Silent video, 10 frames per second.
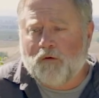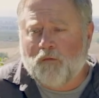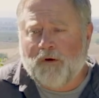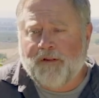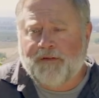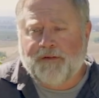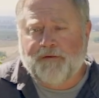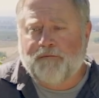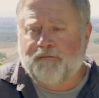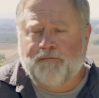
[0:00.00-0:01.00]
with
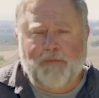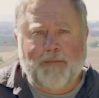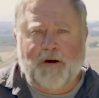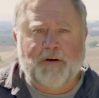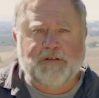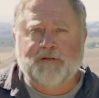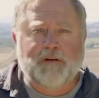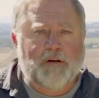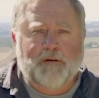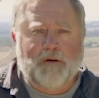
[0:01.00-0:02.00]
my parents
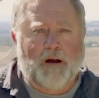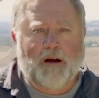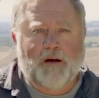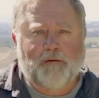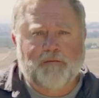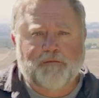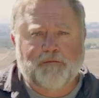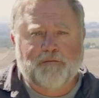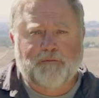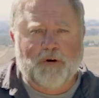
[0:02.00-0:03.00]

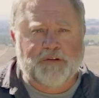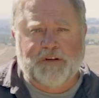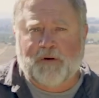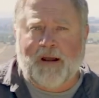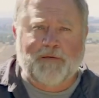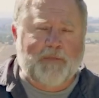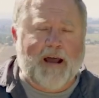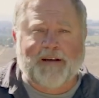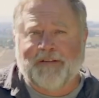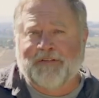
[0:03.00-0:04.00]
producing grapes
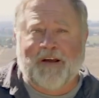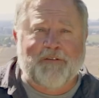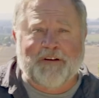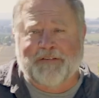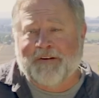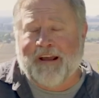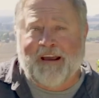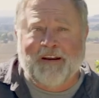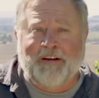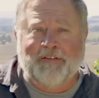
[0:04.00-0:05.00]
back in the 70s and
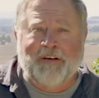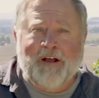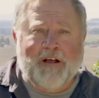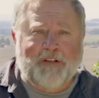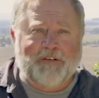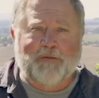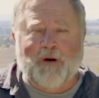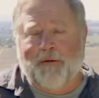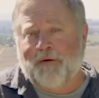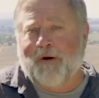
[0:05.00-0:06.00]
80s, this is
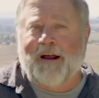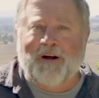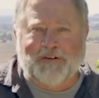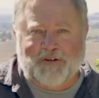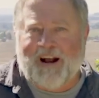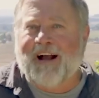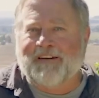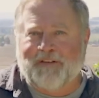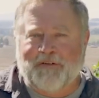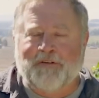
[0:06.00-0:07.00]
probably right on track
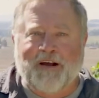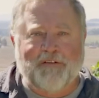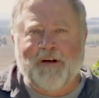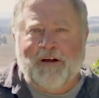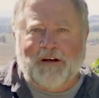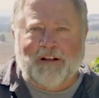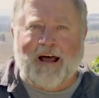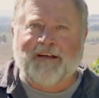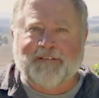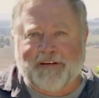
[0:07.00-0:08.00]
to those kind of
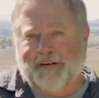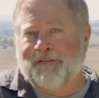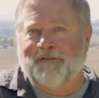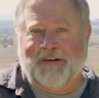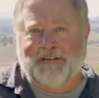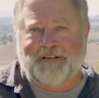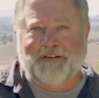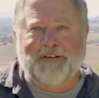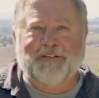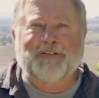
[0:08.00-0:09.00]
classic
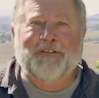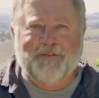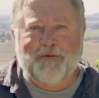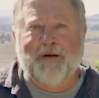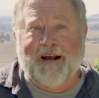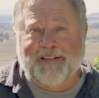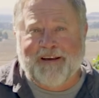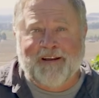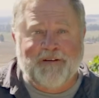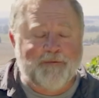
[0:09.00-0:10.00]
vintages from back
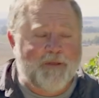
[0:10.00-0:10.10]
then.